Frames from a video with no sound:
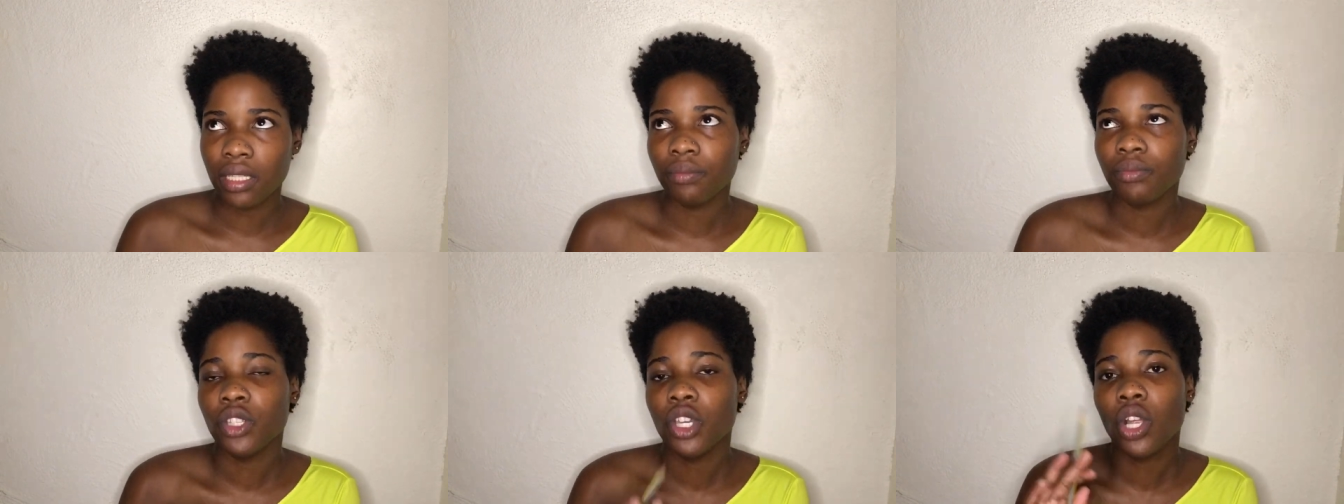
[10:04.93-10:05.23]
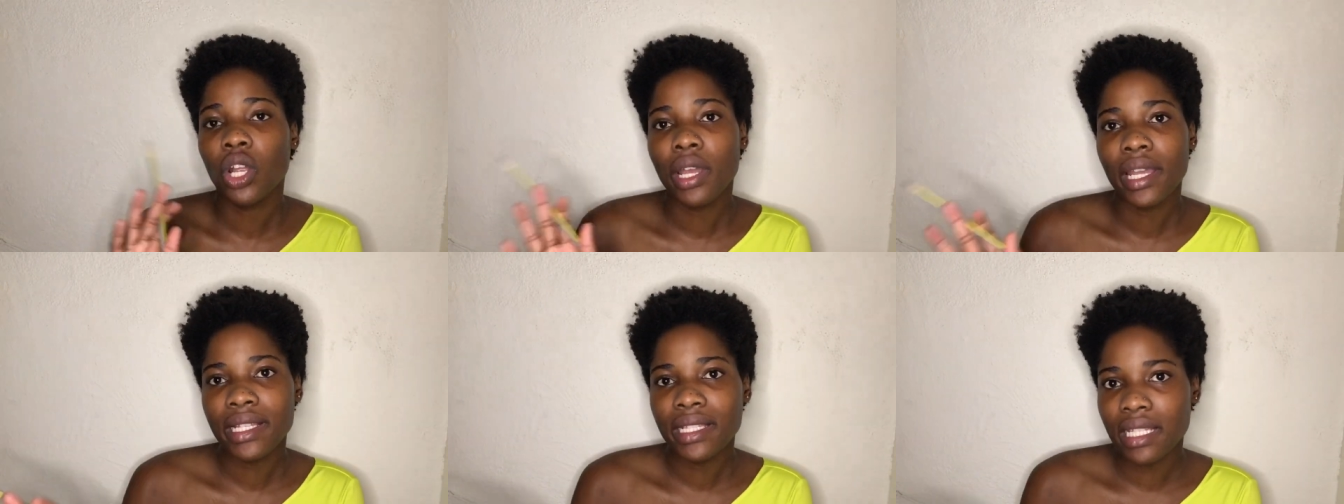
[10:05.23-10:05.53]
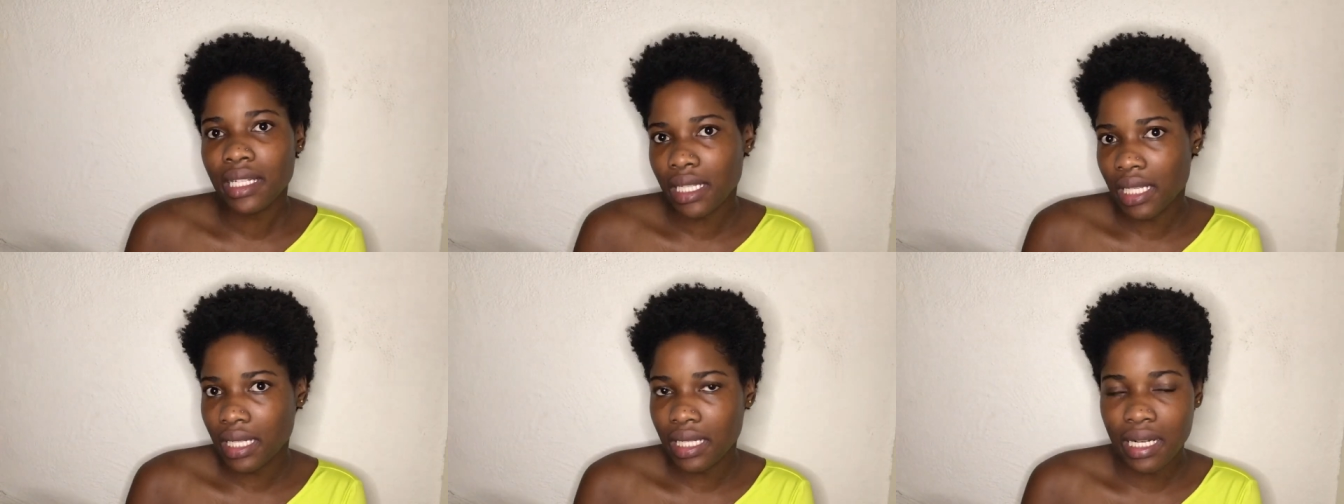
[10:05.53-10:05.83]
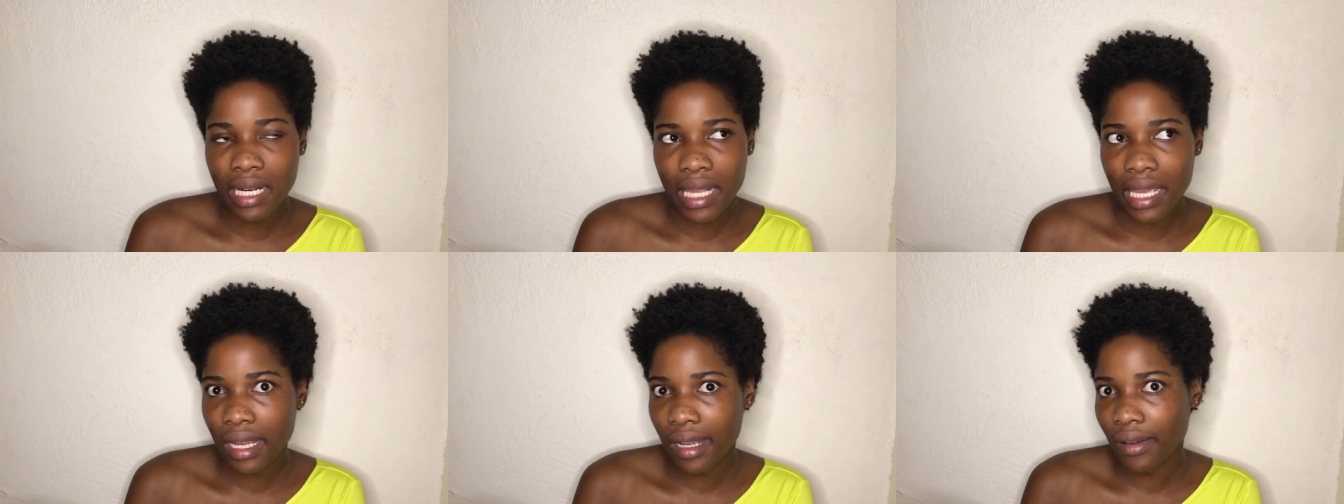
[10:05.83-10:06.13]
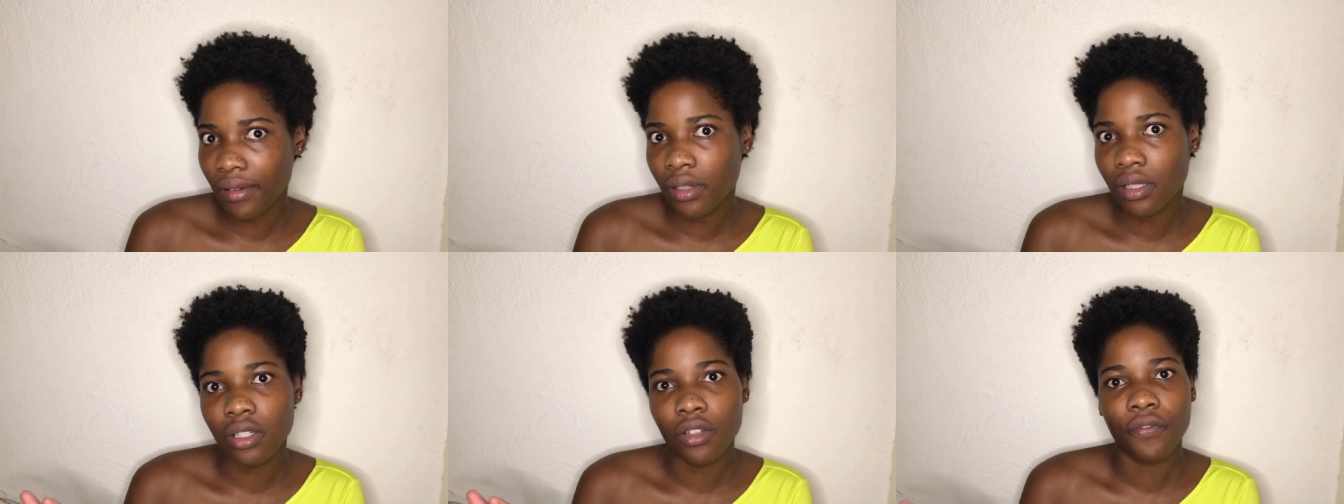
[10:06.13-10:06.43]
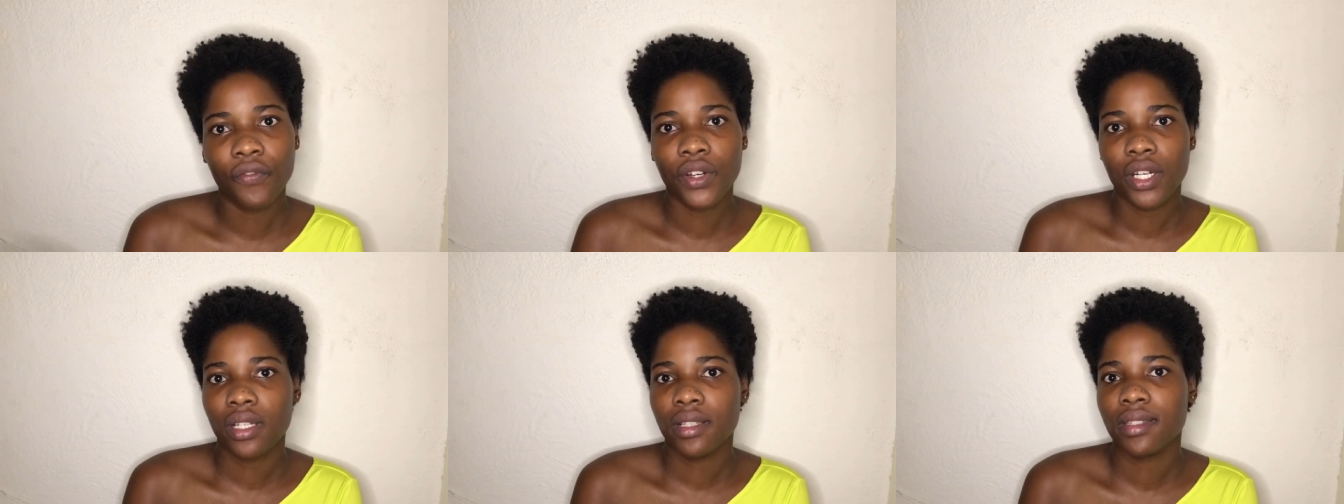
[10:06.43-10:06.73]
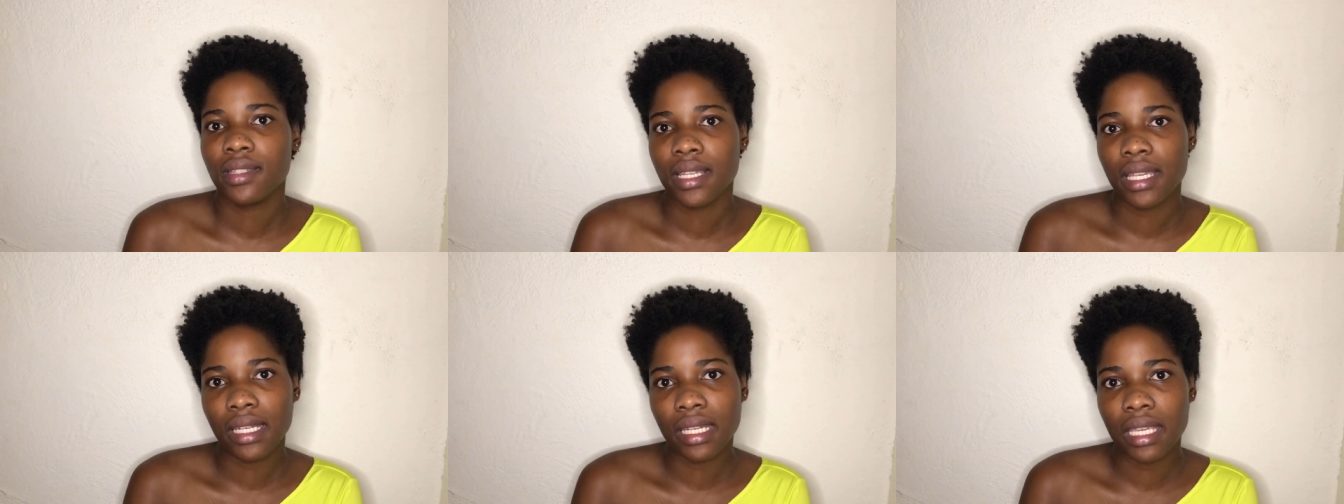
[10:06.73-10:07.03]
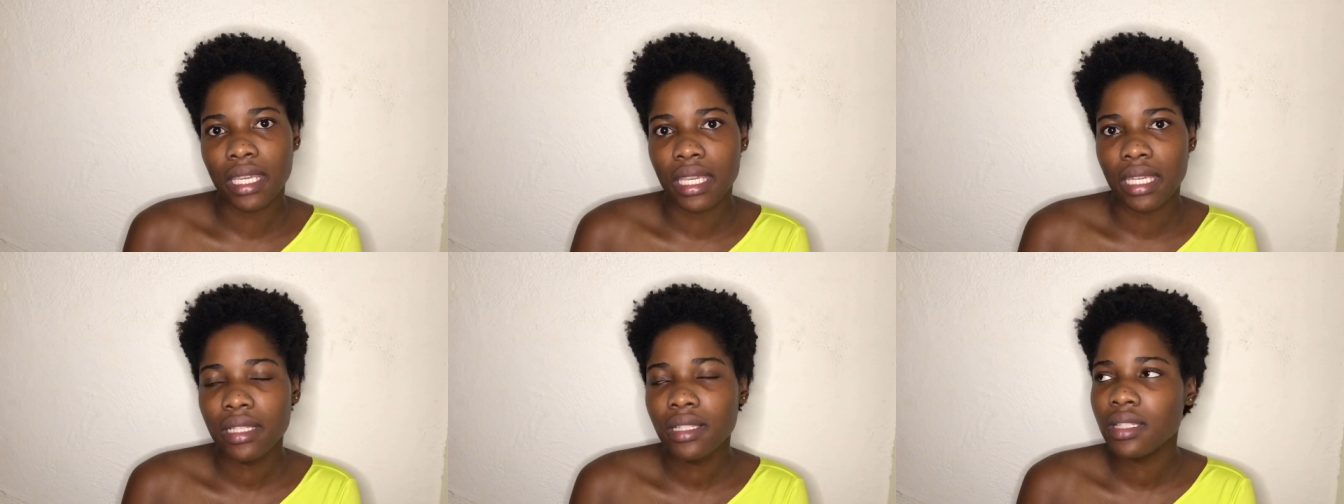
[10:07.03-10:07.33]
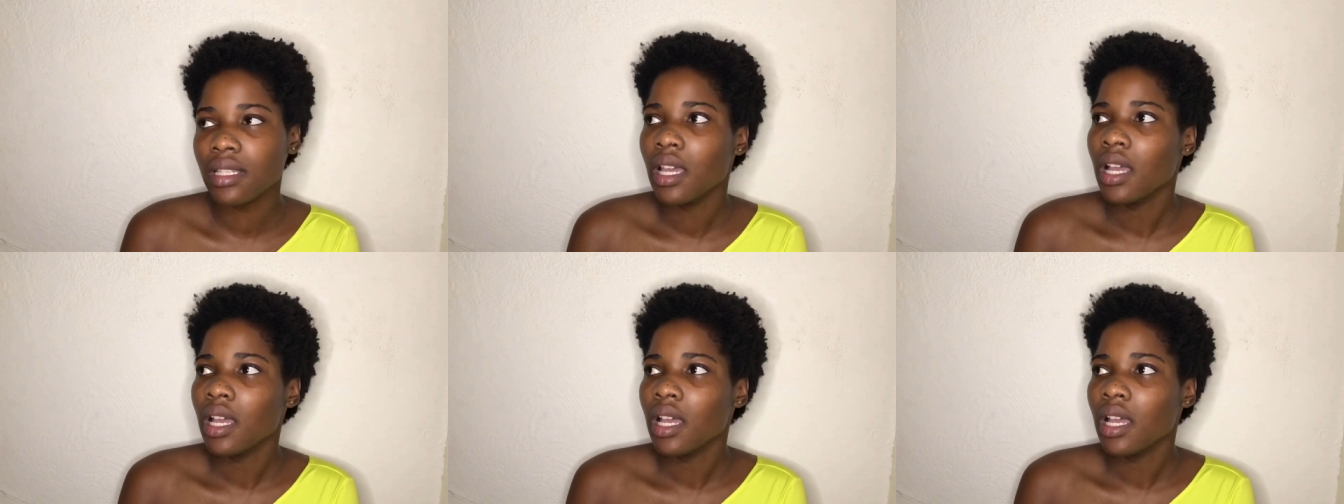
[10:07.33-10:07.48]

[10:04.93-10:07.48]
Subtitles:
you're going to need like a little first aid kit.